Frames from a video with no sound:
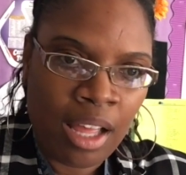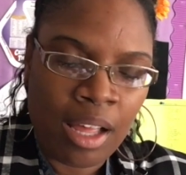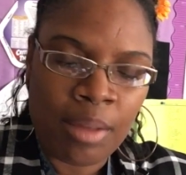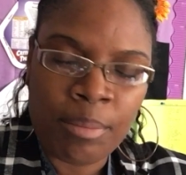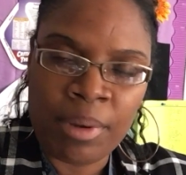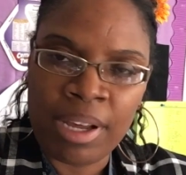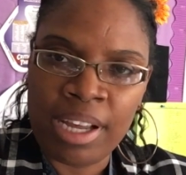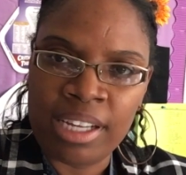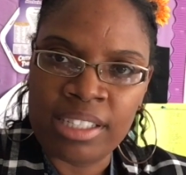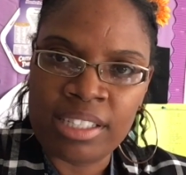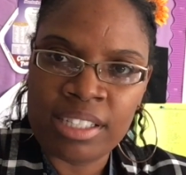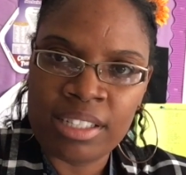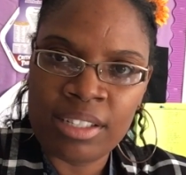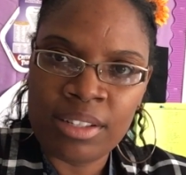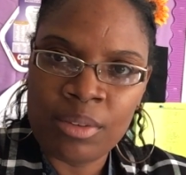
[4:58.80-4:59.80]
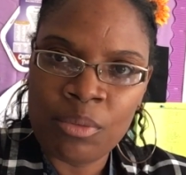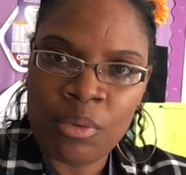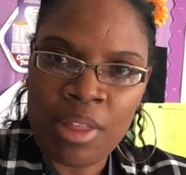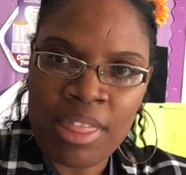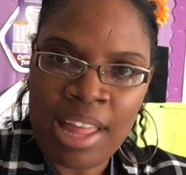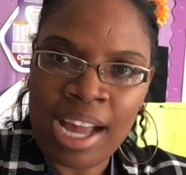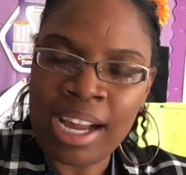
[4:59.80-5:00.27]
but
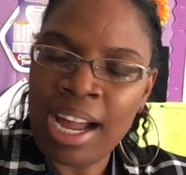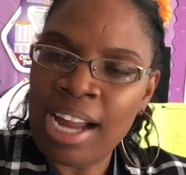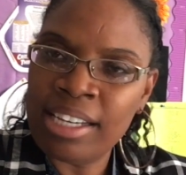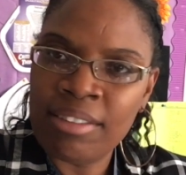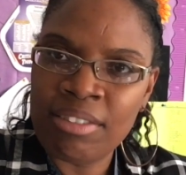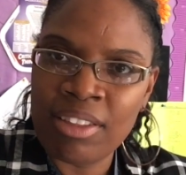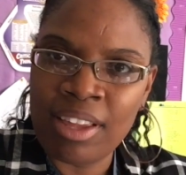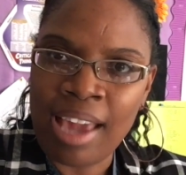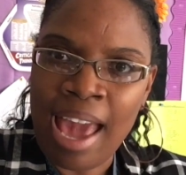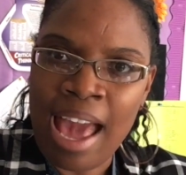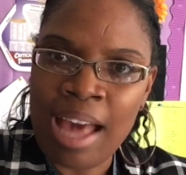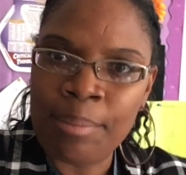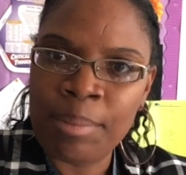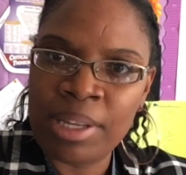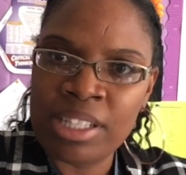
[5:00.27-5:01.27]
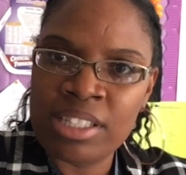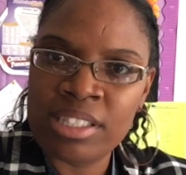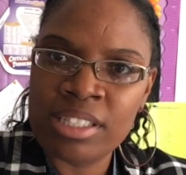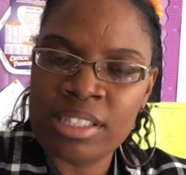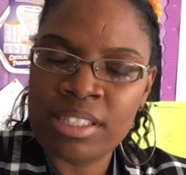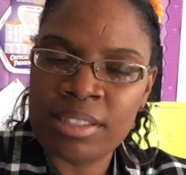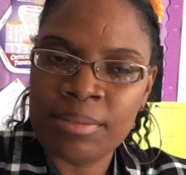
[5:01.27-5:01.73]
when that kind of thing
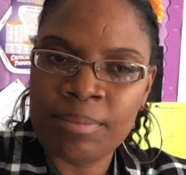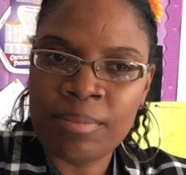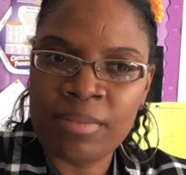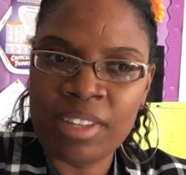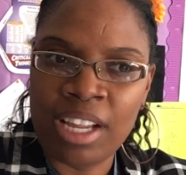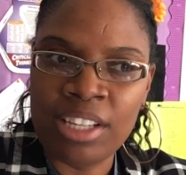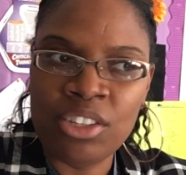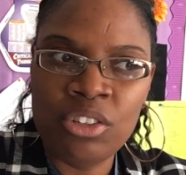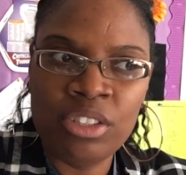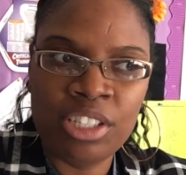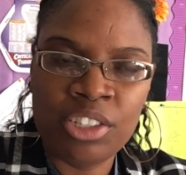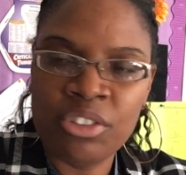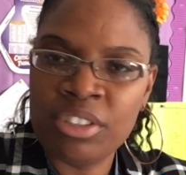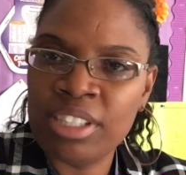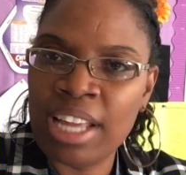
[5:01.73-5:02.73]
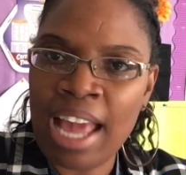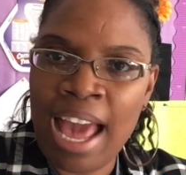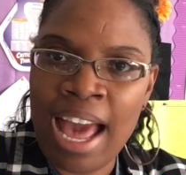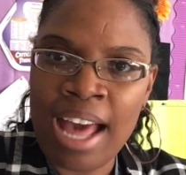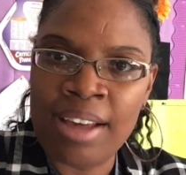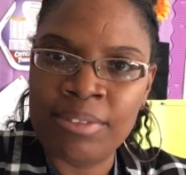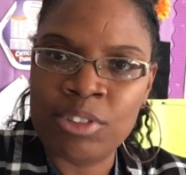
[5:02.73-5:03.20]
happens and you literally
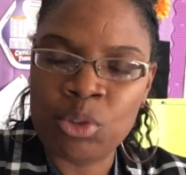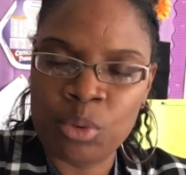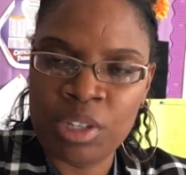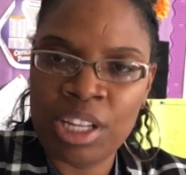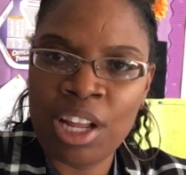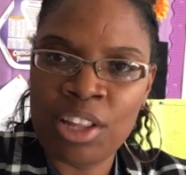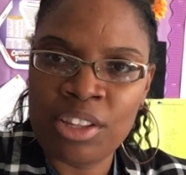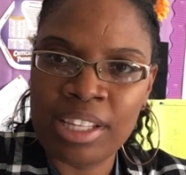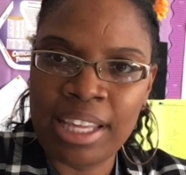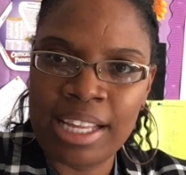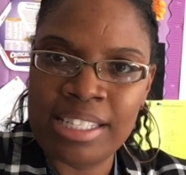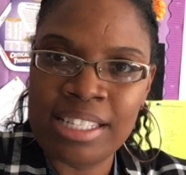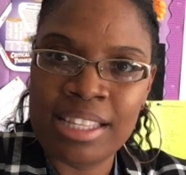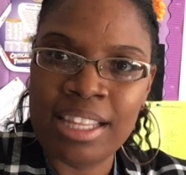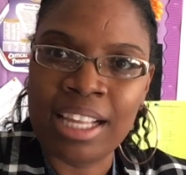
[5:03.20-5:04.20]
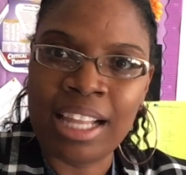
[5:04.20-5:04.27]
have 20 other kids in